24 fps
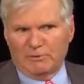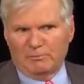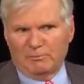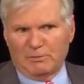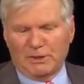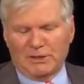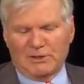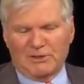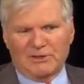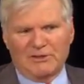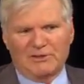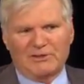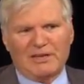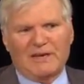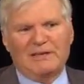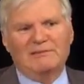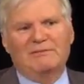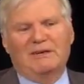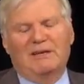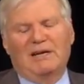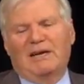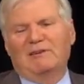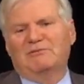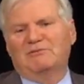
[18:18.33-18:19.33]
because
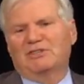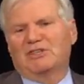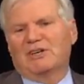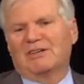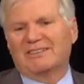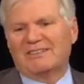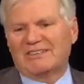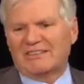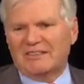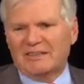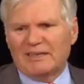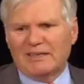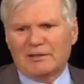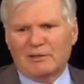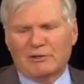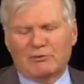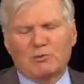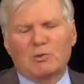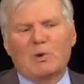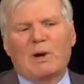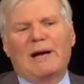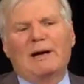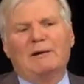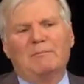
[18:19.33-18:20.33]
I've just seen
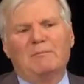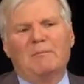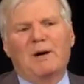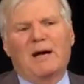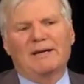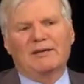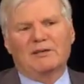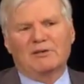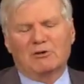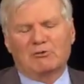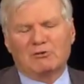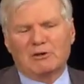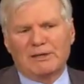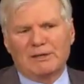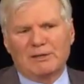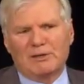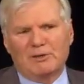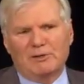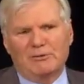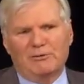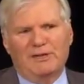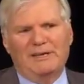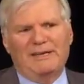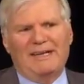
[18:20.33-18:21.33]
throughout my
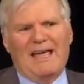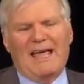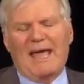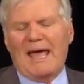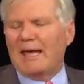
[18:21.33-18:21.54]
career the